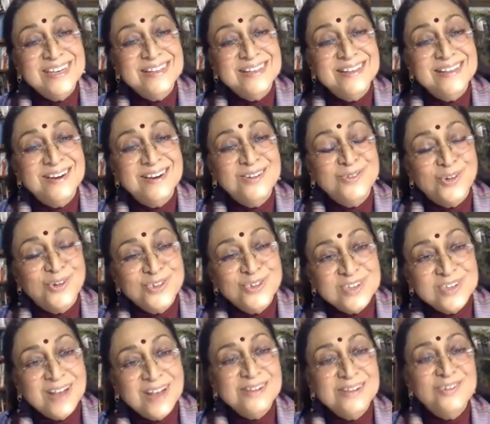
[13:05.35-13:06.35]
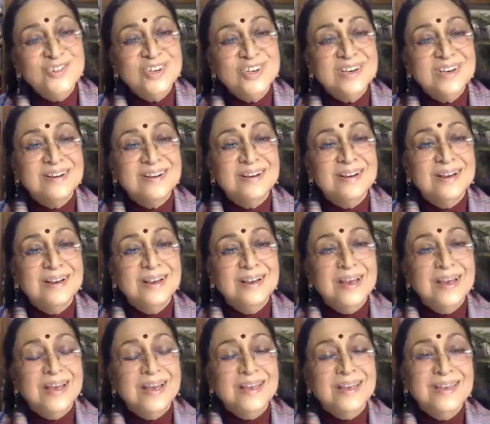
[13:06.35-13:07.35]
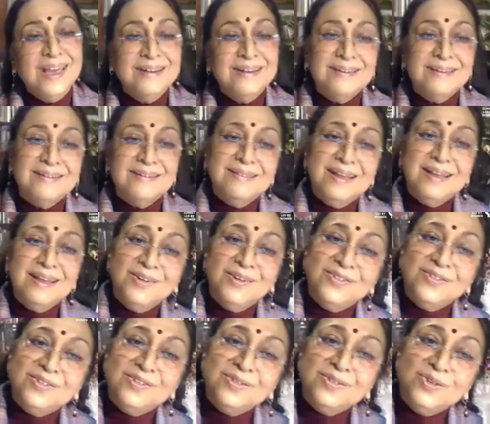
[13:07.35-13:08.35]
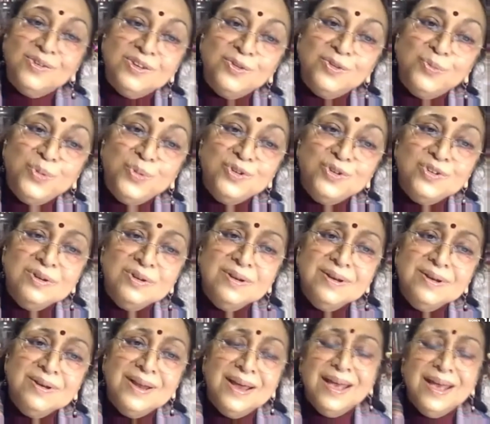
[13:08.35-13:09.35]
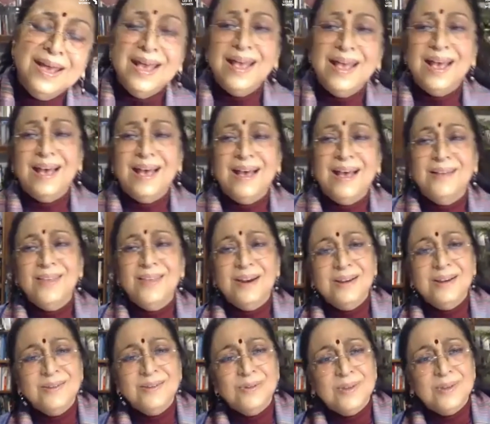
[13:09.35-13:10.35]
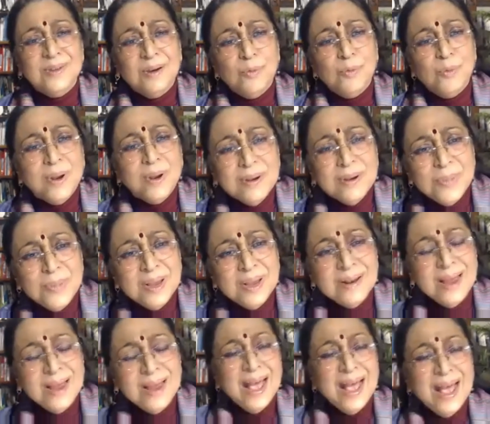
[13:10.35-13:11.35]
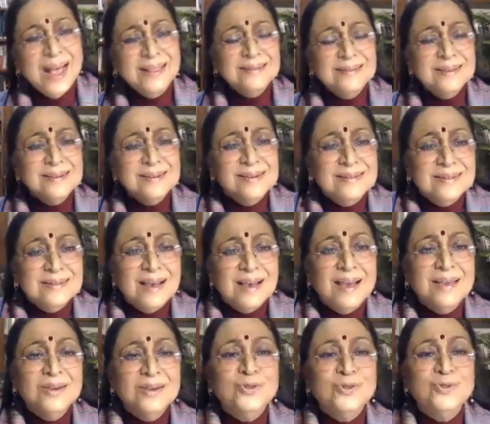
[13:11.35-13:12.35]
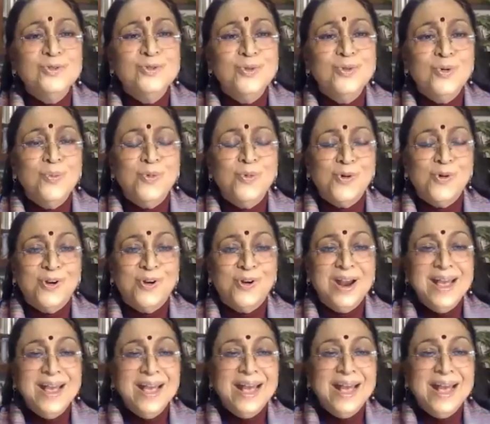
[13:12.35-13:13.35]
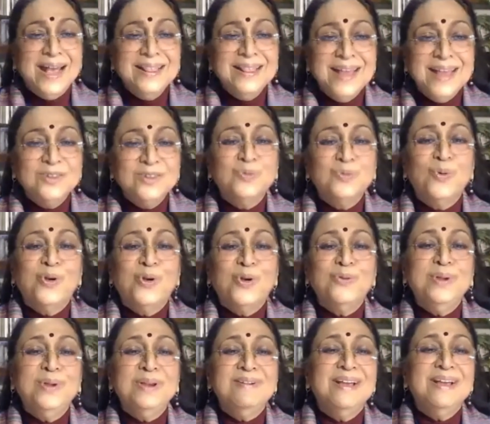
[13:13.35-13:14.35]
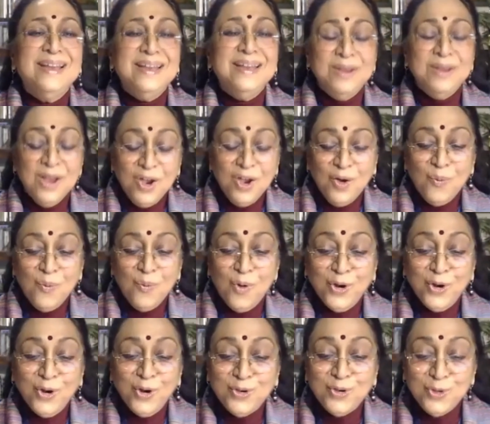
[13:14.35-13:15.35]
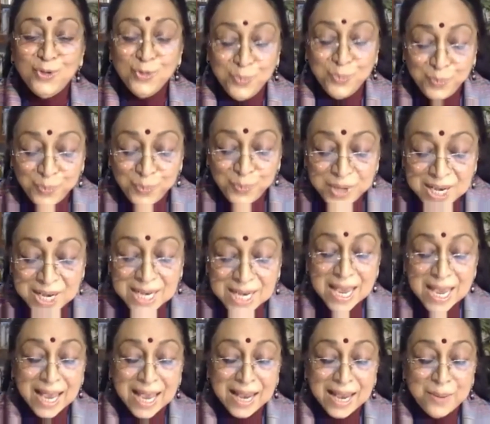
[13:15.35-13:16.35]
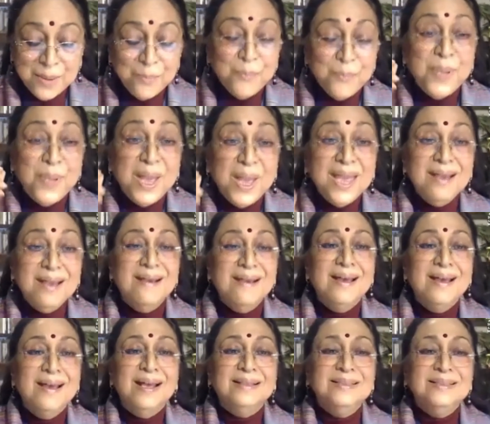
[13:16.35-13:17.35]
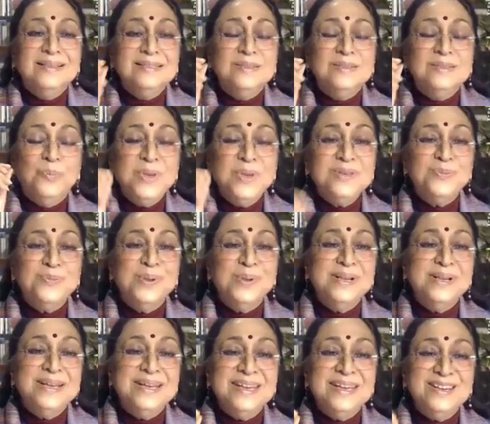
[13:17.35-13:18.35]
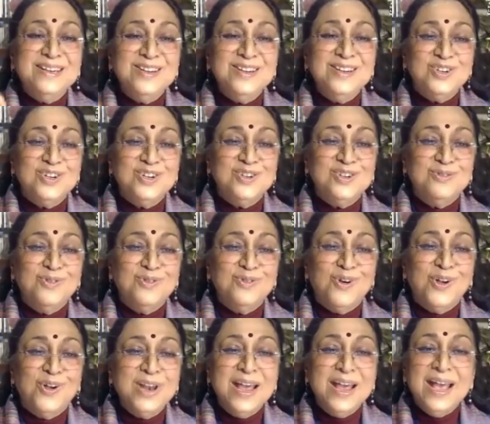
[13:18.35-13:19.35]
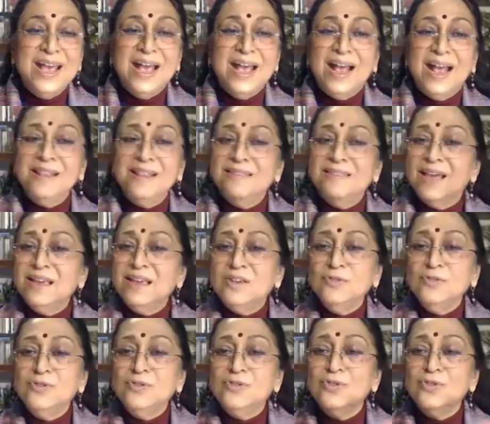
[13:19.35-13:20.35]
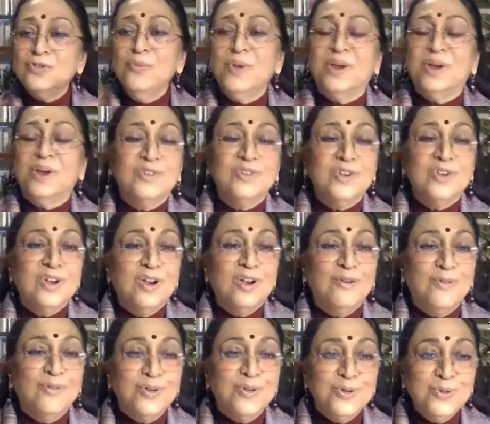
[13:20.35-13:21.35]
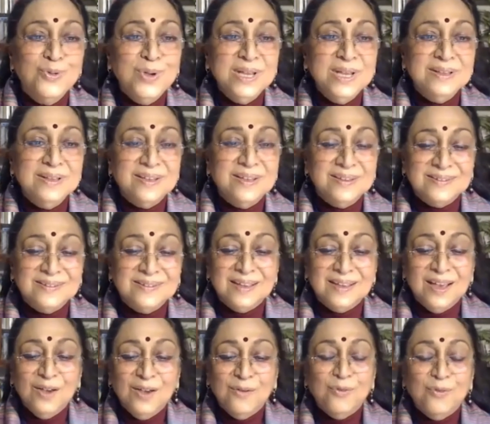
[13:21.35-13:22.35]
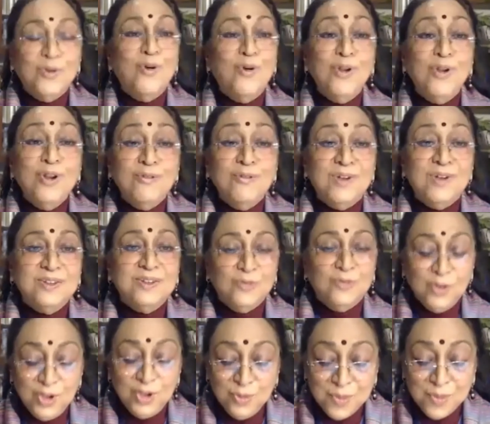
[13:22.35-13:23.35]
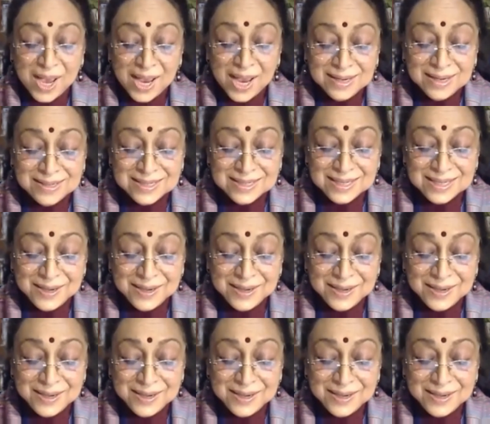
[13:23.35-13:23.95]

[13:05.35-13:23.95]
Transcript: there is nostalgia, yet there is suspicion, there is wonderment, and a desire to know more. And that's what we really want to pin and peg this peace building initiative on. And thank you so much for doing this for all of us, for humanity.